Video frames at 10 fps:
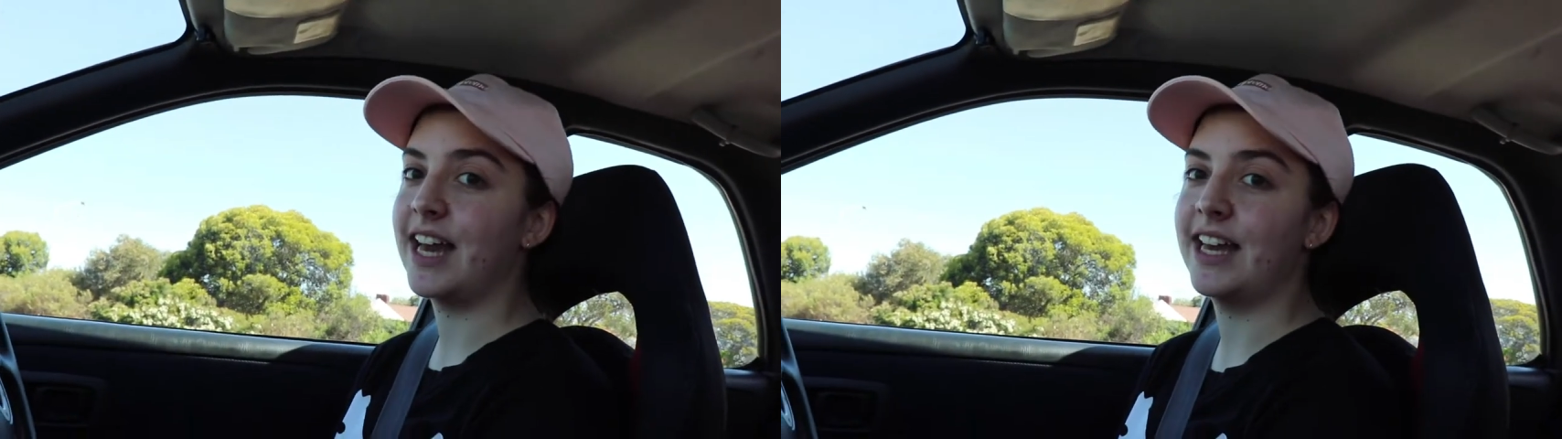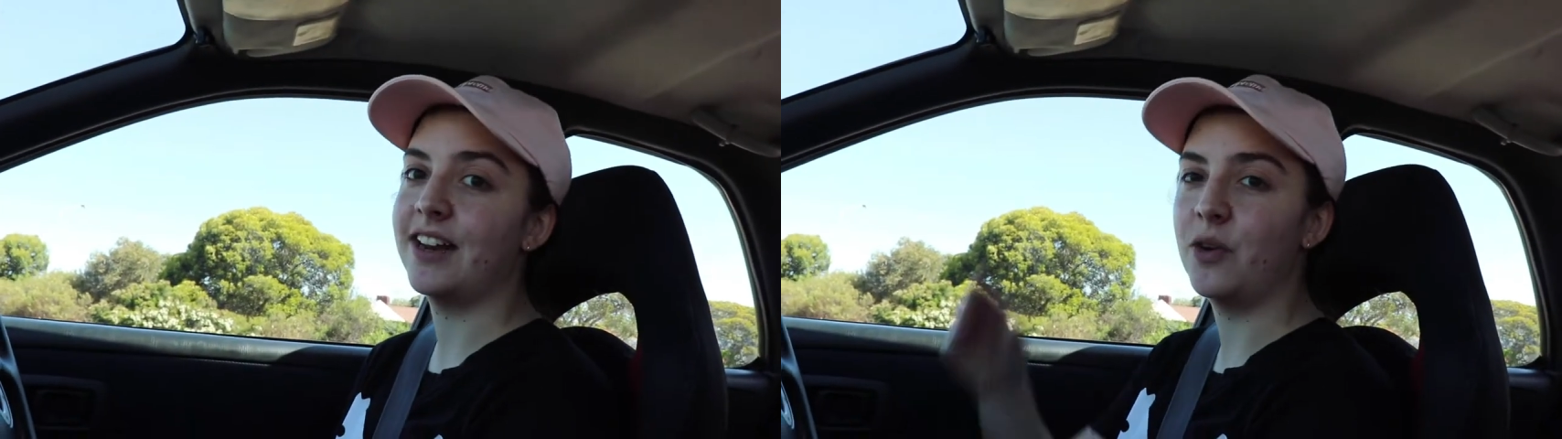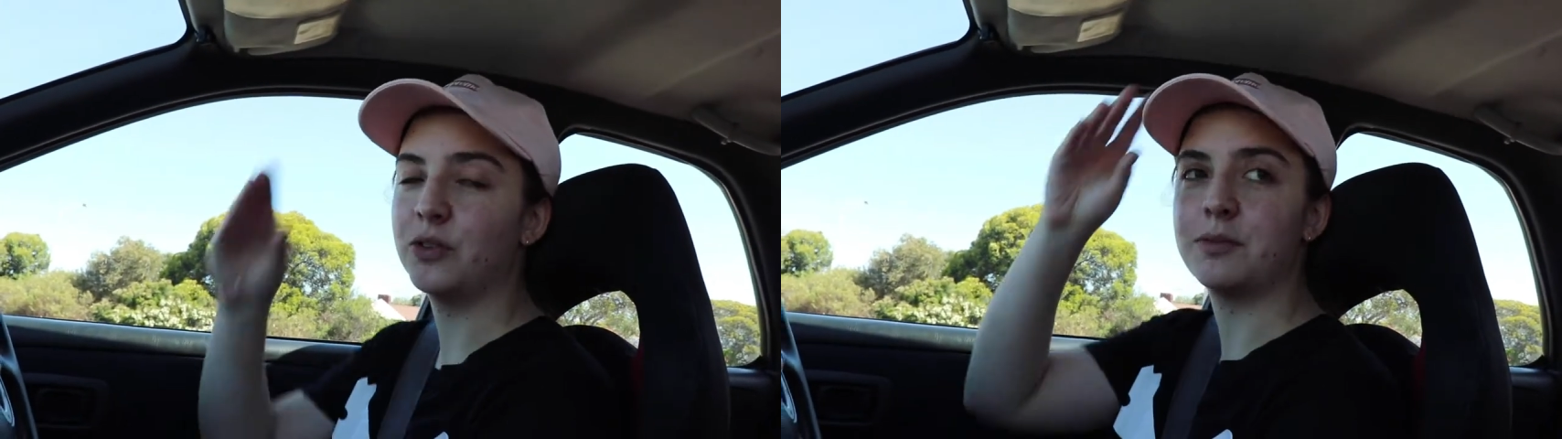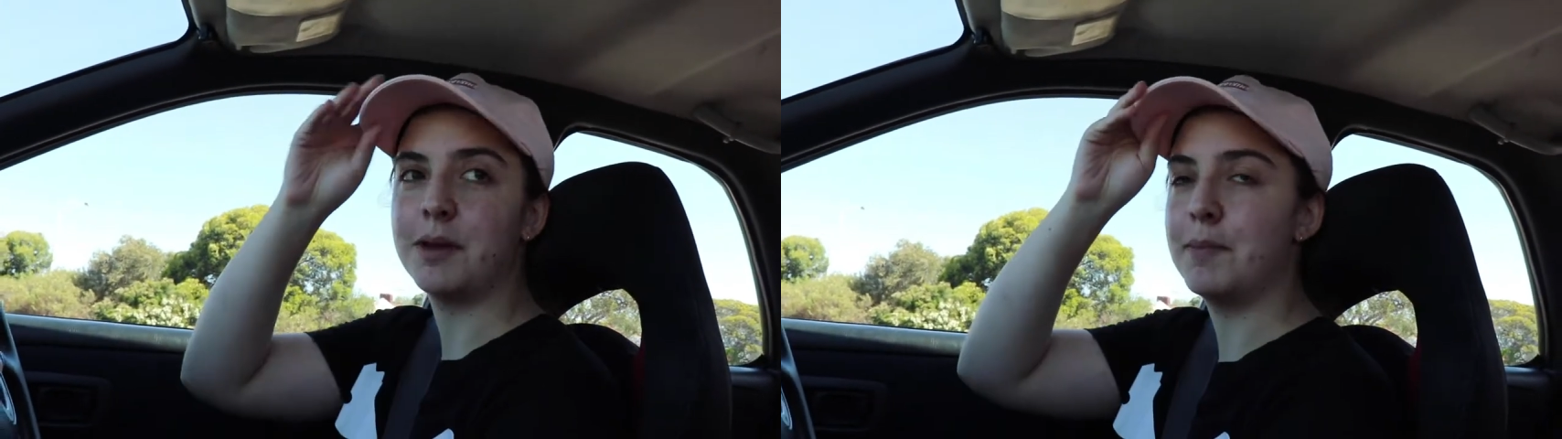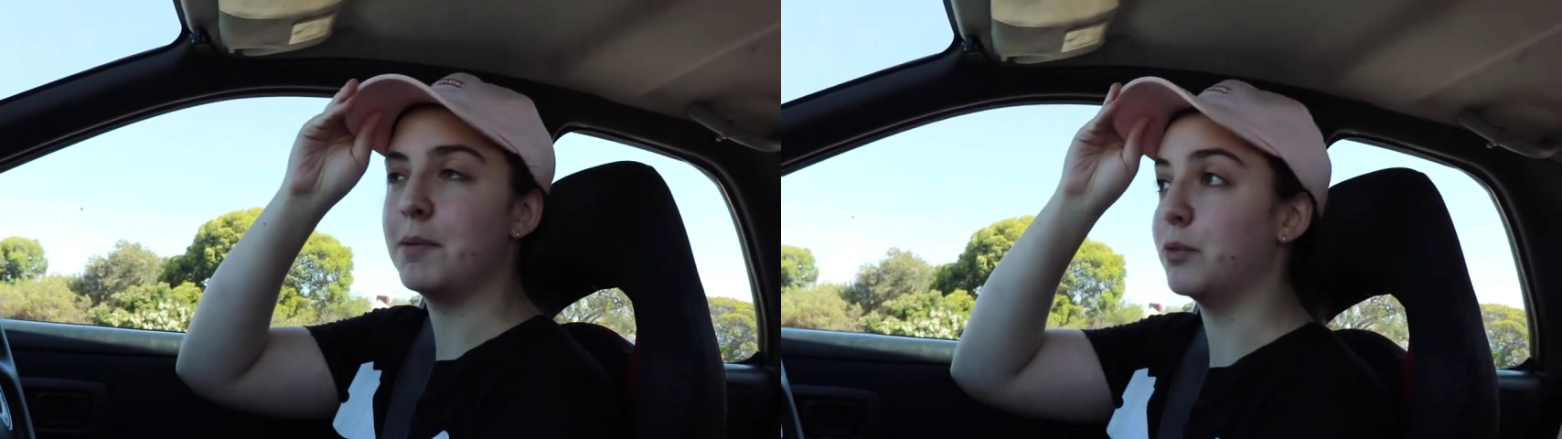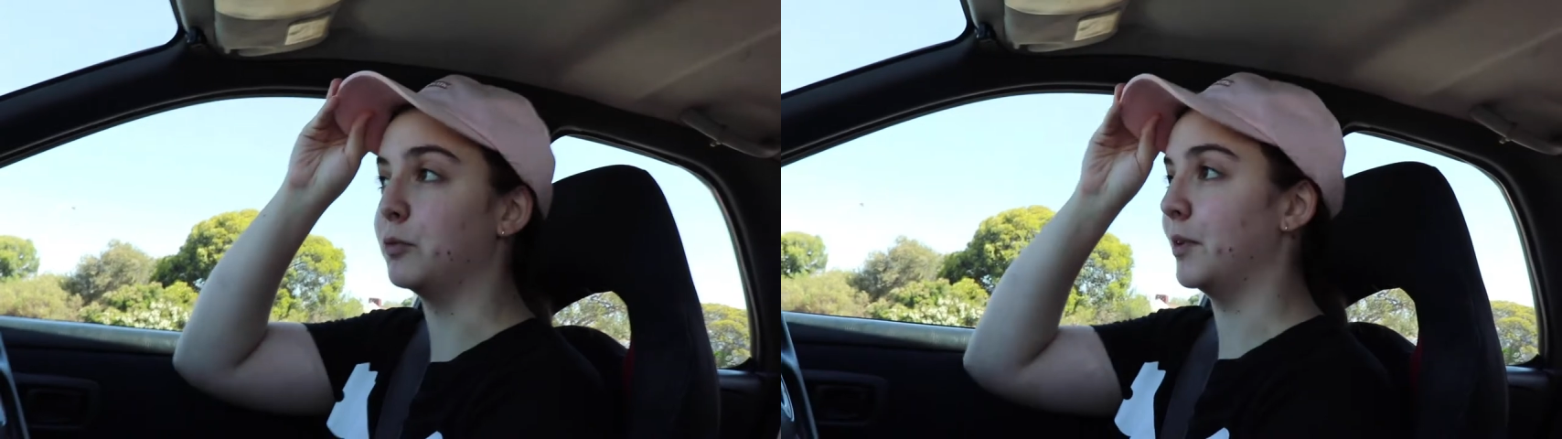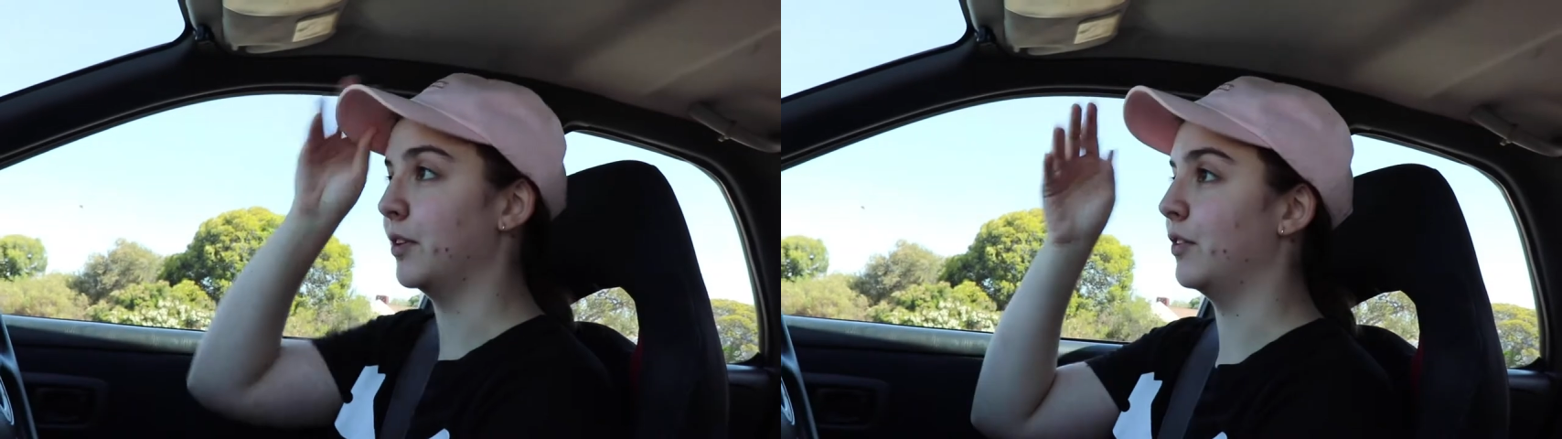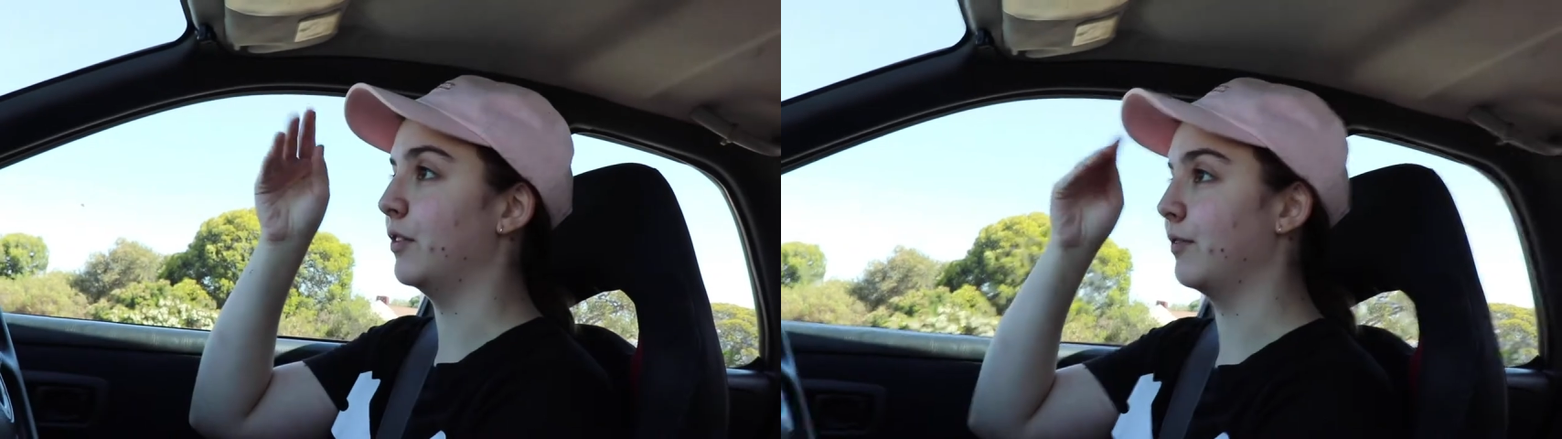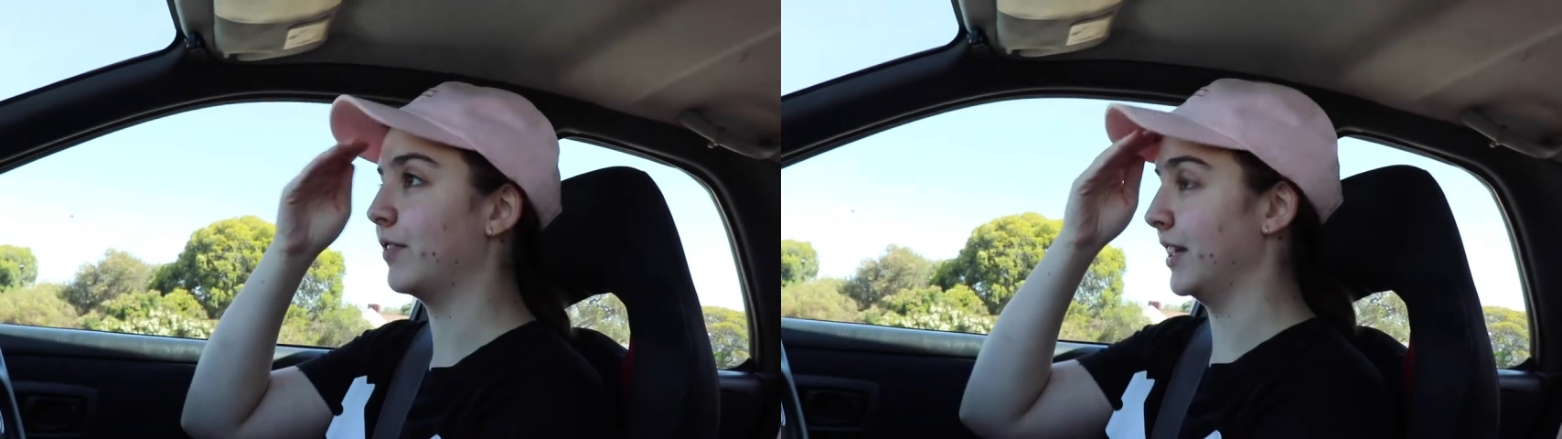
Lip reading: And also my pimples burnt off